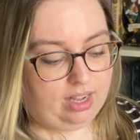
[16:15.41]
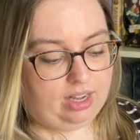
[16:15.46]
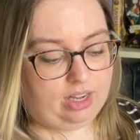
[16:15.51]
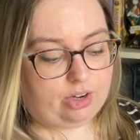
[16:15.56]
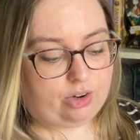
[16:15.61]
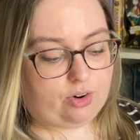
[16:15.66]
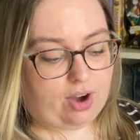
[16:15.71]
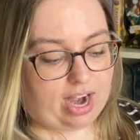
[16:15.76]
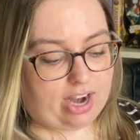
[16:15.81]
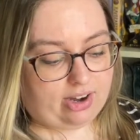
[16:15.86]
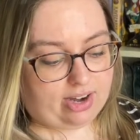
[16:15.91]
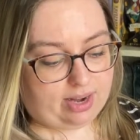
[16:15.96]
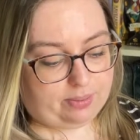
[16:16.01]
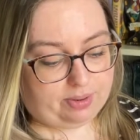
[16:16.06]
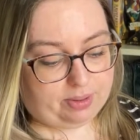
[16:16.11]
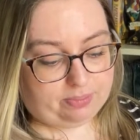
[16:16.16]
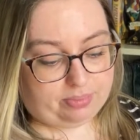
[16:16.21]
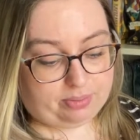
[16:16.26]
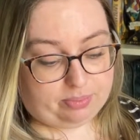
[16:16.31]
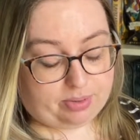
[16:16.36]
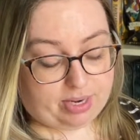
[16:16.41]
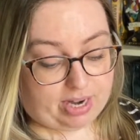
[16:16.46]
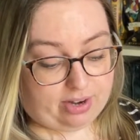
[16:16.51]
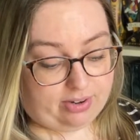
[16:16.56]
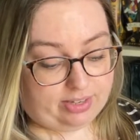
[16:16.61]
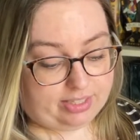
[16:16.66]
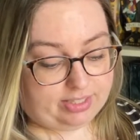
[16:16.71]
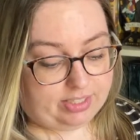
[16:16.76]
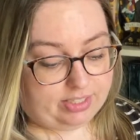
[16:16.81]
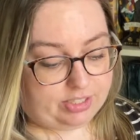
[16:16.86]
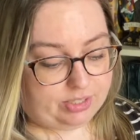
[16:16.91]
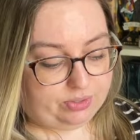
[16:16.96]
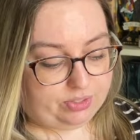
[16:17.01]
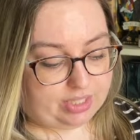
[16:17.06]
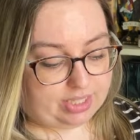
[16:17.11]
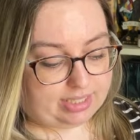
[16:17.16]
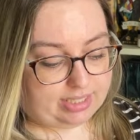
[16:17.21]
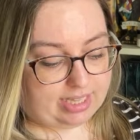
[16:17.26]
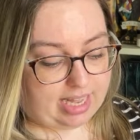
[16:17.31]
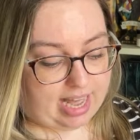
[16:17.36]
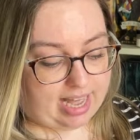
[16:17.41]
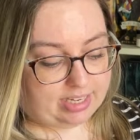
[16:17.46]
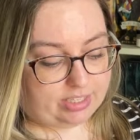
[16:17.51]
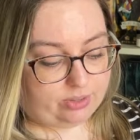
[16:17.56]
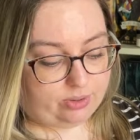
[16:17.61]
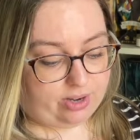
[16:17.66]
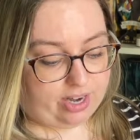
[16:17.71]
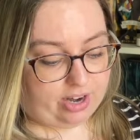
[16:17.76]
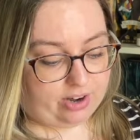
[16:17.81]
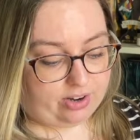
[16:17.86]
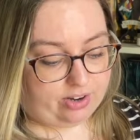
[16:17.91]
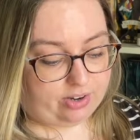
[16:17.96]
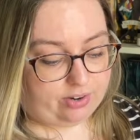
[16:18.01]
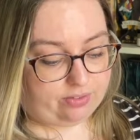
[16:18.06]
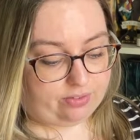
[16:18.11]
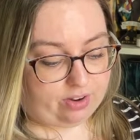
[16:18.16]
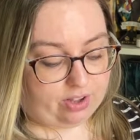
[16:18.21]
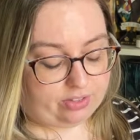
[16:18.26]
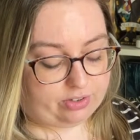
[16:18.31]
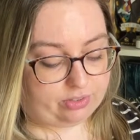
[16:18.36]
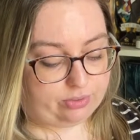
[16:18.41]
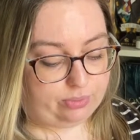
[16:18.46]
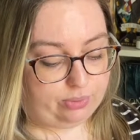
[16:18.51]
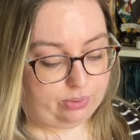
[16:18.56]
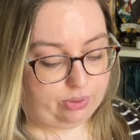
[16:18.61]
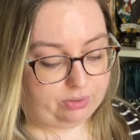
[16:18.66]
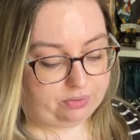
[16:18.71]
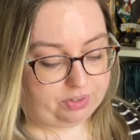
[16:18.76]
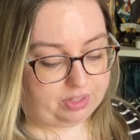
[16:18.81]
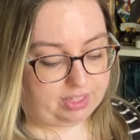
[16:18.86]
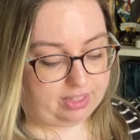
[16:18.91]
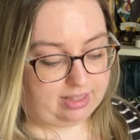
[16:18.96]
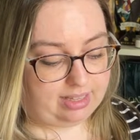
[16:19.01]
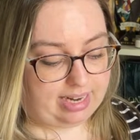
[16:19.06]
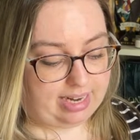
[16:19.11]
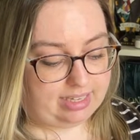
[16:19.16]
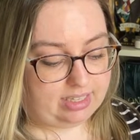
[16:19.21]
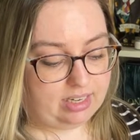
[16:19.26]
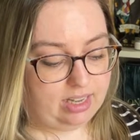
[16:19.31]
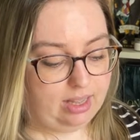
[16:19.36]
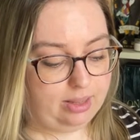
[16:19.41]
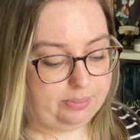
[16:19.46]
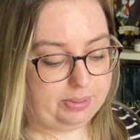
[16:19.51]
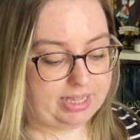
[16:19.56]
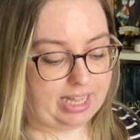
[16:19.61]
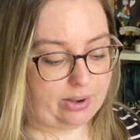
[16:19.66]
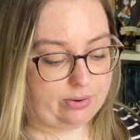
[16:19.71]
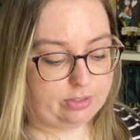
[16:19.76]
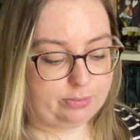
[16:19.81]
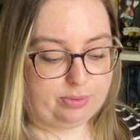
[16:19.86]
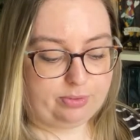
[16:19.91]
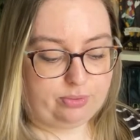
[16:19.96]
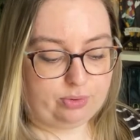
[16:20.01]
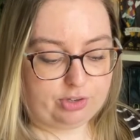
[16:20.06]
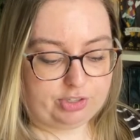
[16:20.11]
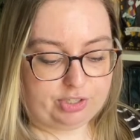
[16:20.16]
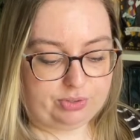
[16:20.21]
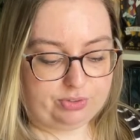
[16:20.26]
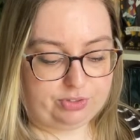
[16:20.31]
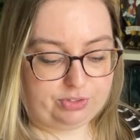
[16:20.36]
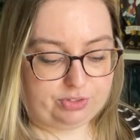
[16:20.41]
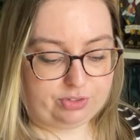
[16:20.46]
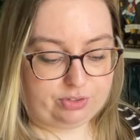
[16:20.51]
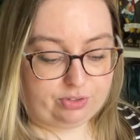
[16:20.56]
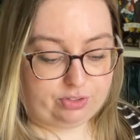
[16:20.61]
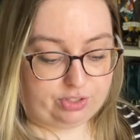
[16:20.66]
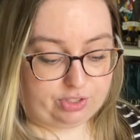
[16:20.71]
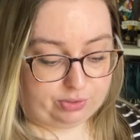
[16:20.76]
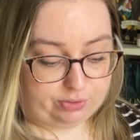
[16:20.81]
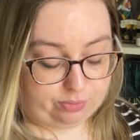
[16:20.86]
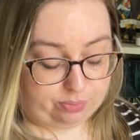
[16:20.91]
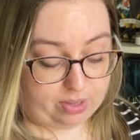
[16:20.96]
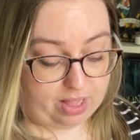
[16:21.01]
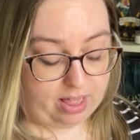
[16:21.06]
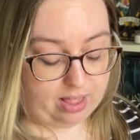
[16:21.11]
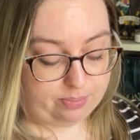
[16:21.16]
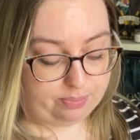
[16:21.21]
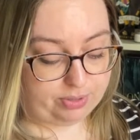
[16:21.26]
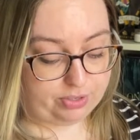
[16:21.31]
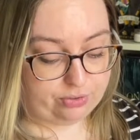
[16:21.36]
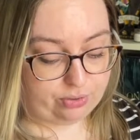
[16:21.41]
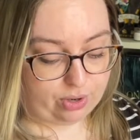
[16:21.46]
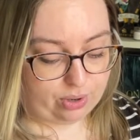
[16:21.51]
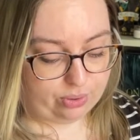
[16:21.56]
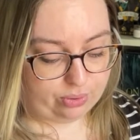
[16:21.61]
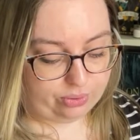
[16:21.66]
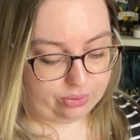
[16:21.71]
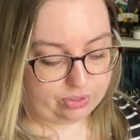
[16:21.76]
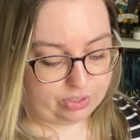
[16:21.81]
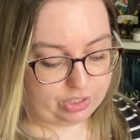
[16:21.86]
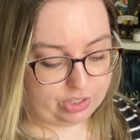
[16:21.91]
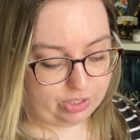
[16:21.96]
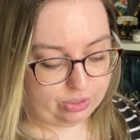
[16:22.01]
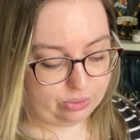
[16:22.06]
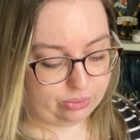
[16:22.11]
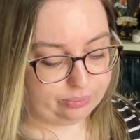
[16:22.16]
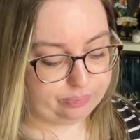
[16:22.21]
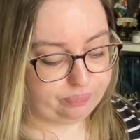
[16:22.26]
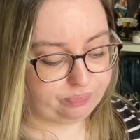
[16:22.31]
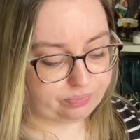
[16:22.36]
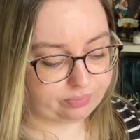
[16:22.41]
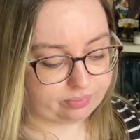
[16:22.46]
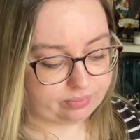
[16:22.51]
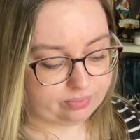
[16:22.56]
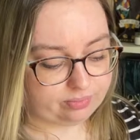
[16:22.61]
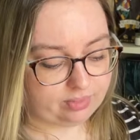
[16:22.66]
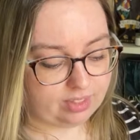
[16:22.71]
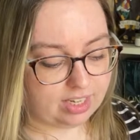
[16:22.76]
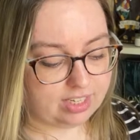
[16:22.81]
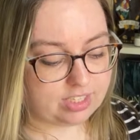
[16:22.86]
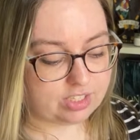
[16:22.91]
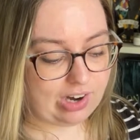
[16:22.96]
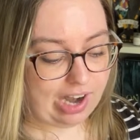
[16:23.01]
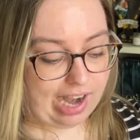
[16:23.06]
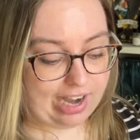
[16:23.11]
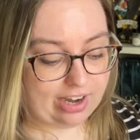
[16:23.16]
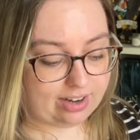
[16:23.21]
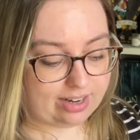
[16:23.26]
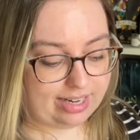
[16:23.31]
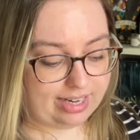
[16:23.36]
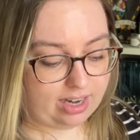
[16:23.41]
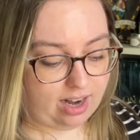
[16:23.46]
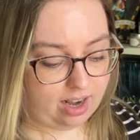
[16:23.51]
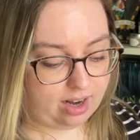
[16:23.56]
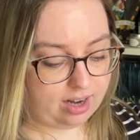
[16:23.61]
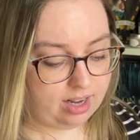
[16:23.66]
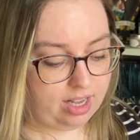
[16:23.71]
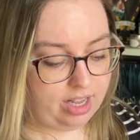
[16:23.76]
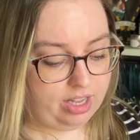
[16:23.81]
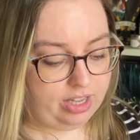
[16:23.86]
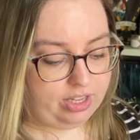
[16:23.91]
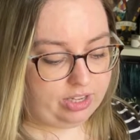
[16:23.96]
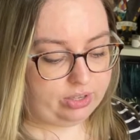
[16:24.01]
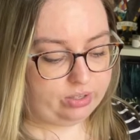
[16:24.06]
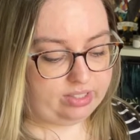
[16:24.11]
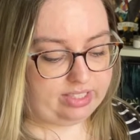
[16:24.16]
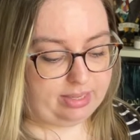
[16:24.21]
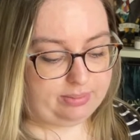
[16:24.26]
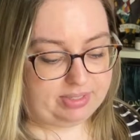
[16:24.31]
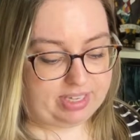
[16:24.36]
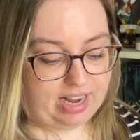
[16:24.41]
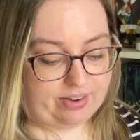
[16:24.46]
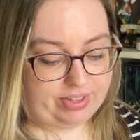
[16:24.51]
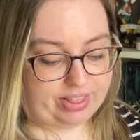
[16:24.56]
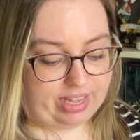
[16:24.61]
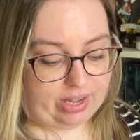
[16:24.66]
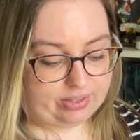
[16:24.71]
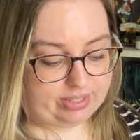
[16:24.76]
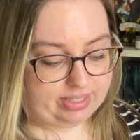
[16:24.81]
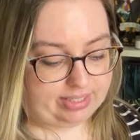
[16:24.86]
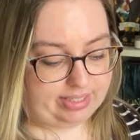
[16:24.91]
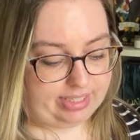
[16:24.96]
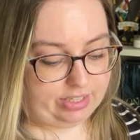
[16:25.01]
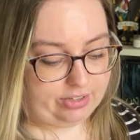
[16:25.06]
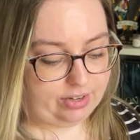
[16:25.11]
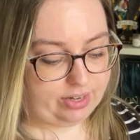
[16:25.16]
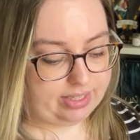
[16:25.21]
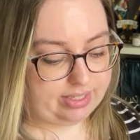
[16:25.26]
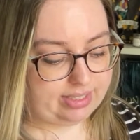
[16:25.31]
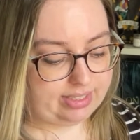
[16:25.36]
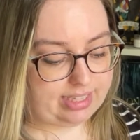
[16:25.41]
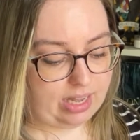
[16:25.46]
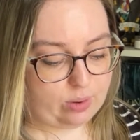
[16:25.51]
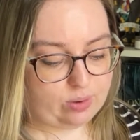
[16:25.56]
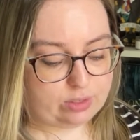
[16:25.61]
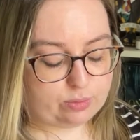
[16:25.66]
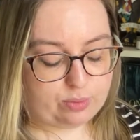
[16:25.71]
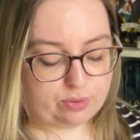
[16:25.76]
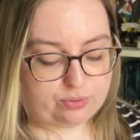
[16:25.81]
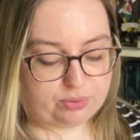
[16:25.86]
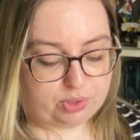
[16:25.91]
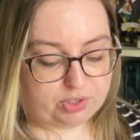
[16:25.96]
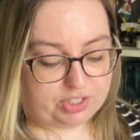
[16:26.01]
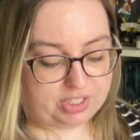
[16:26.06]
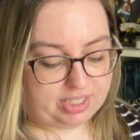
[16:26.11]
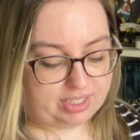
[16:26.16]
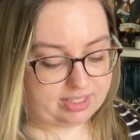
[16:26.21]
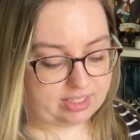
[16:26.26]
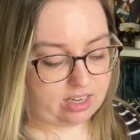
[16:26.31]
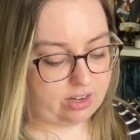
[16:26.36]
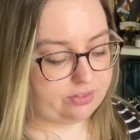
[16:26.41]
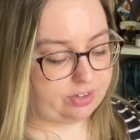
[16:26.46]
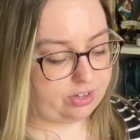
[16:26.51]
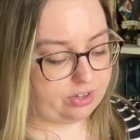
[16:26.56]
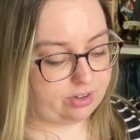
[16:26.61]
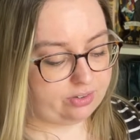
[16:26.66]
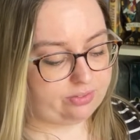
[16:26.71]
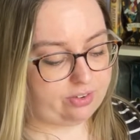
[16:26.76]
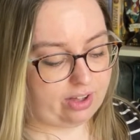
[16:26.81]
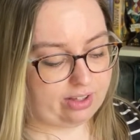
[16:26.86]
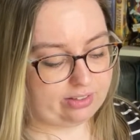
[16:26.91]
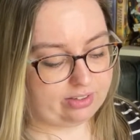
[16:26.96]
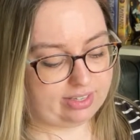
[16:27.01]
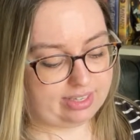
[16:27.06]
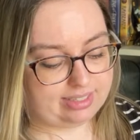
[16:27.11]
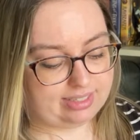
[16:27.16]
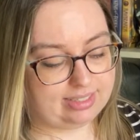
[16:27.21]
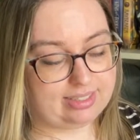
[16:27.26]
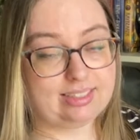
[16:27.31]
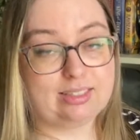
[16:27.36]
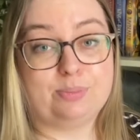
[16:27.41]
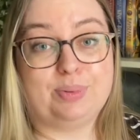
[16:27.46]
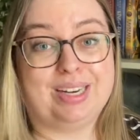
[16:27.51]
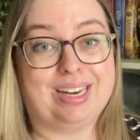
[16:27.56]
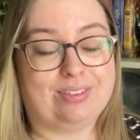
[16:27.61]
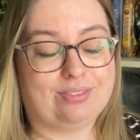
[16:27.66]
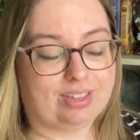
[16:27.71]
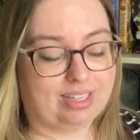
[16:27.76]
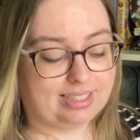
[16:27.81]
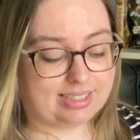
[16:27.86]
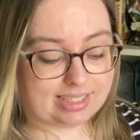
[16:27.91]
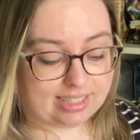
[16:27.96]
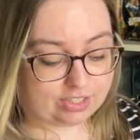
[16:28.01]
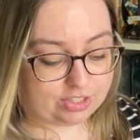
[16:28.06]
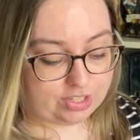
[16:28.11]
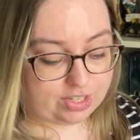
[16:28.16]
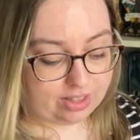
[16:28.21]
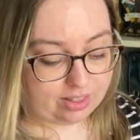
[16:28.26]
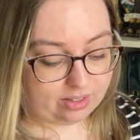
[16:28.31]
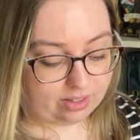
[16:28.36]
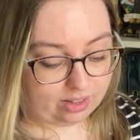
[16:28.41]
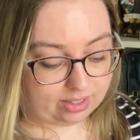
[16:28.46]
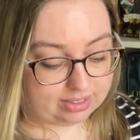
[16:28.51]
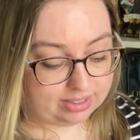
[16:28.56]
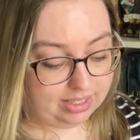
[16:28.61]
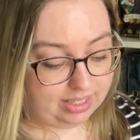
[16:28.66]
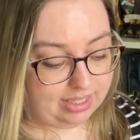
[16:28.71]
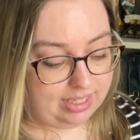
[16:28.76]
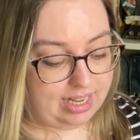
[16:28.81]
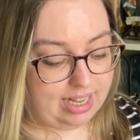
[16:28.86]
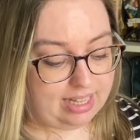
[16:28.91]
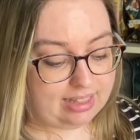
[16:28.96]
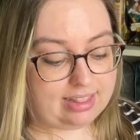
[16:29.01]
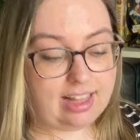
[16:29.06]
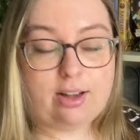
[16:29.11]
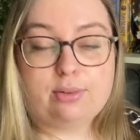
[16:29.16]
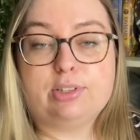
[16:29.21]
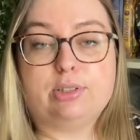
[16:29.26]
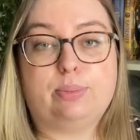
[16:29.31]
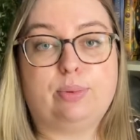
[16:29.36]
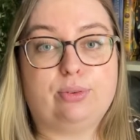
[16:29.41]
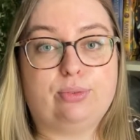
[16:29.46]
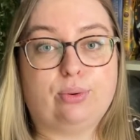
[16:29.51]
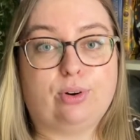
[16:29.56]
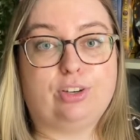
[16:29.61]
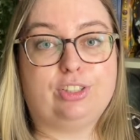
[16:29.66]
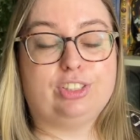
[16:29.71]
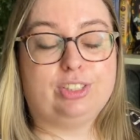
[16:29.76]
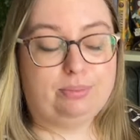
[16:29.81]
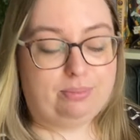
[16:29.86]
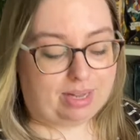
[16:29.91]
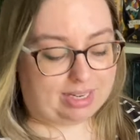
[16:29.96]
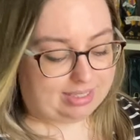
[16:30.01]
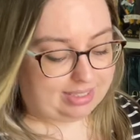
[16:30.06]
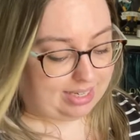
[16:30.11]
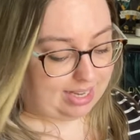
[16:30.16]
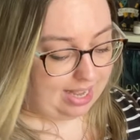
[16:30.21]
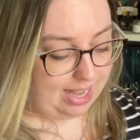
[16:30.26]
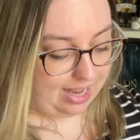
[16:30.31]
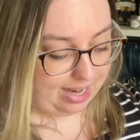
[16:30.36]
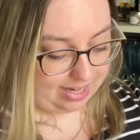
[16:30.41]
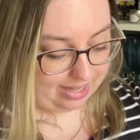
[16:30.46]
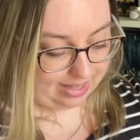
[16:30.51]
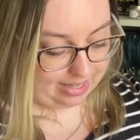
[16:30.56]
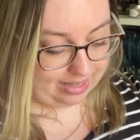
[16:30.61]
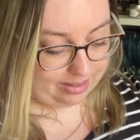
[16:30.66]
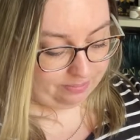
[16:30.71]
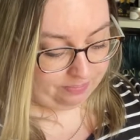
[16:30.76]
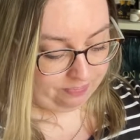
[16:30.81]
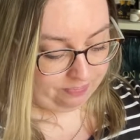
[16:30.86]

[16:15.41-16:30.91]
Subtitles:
Crier had been preparing to do just that, to inherit her father's rule over the land, but that was before she was betrothed to Scryer Keenock, who seems to have 1,000 secrets. That was before she discovered her father isn't as benevolent as she thought. That was before she met Ayla.